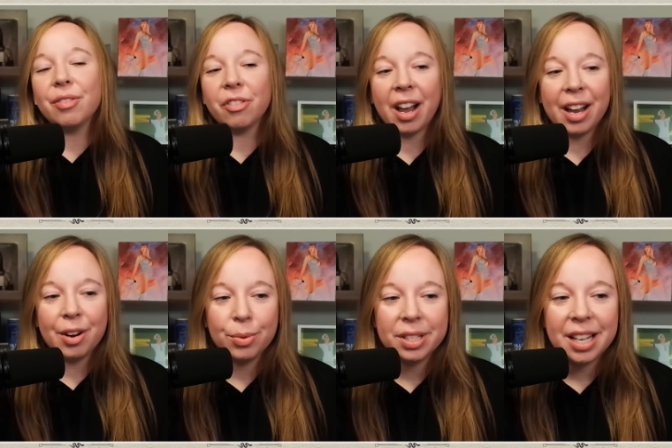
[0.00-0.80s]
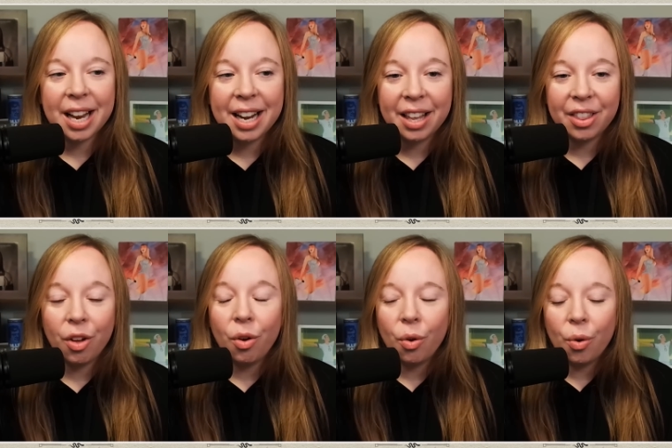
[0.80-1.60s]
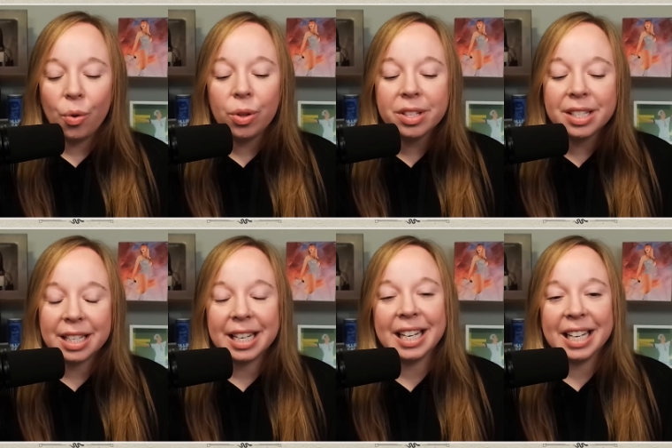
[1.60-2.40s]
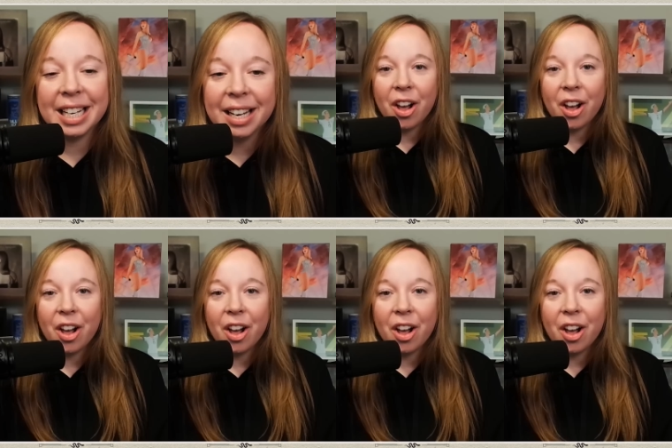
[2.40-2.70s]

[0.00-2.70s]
Ryan was setting the whole scene